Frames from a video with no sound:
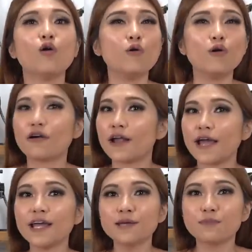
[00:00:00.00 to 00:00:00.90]
or
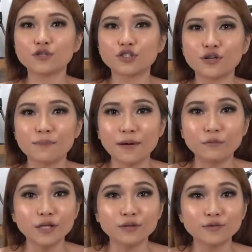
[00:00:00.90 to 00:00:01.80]
any portion of my
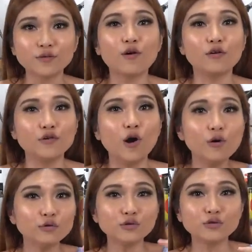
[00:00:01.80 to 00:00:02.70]
videos on your
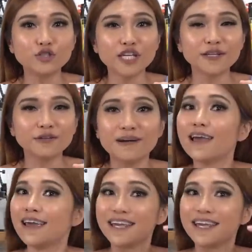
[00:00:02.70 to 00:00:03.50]
own YouTube channel,